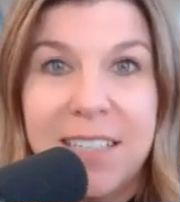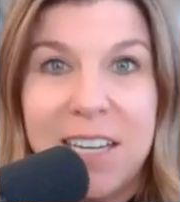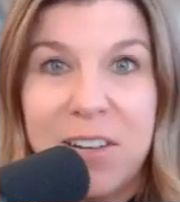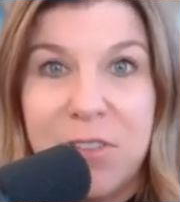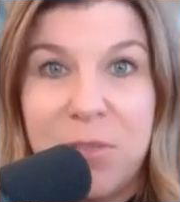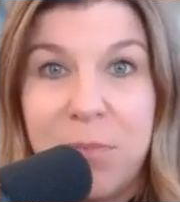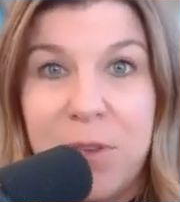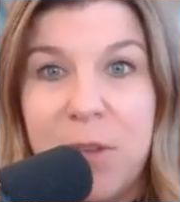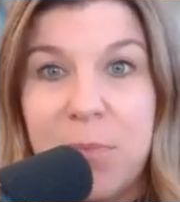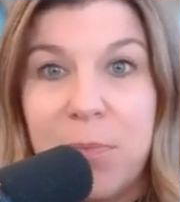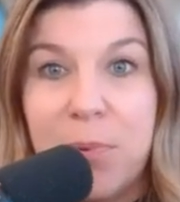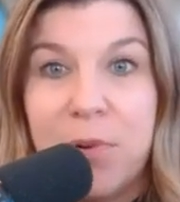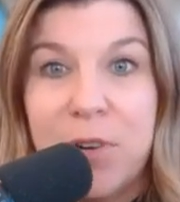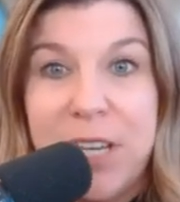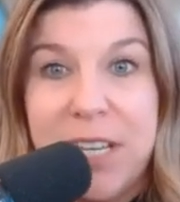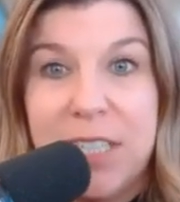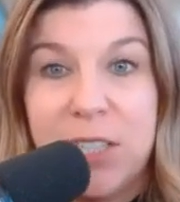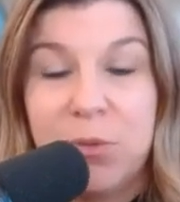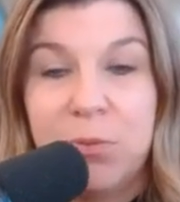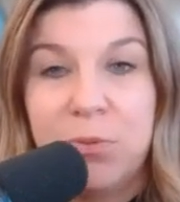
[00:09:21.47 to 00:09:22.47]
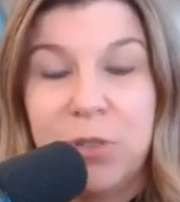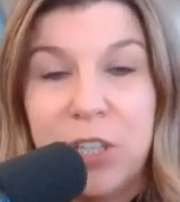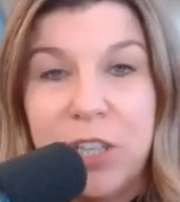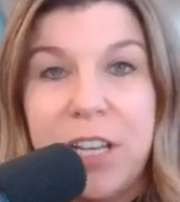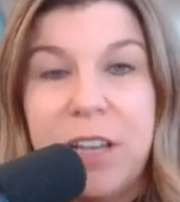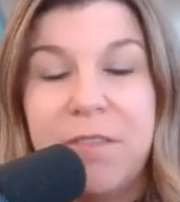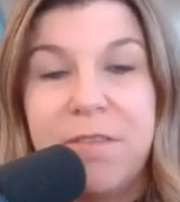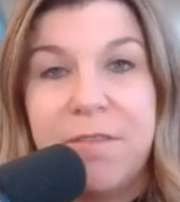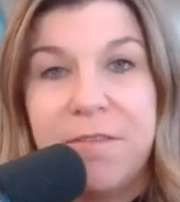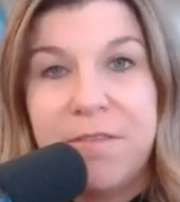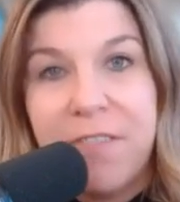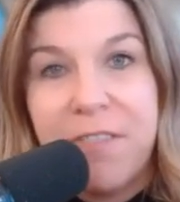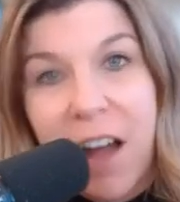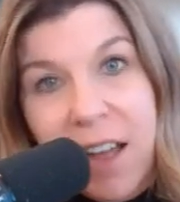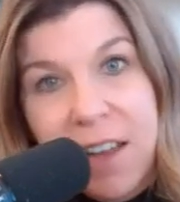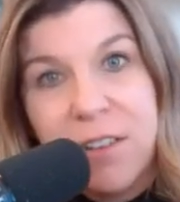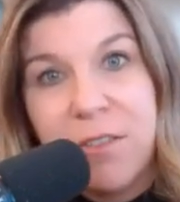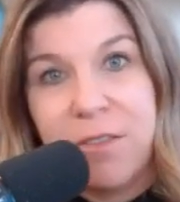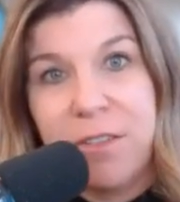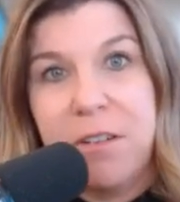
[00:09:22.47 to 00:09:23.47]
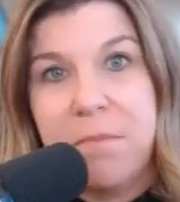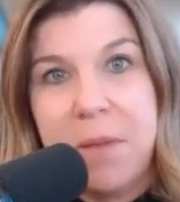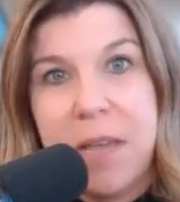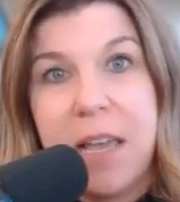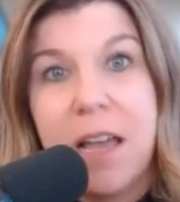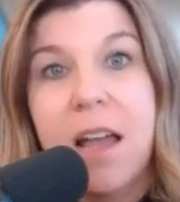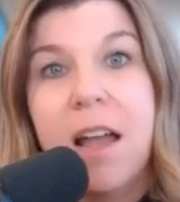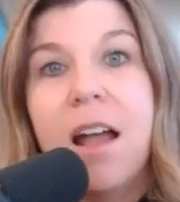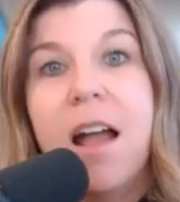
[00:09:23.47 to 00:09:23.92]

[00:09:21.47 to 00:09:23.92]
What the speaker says: with people is really fun for me.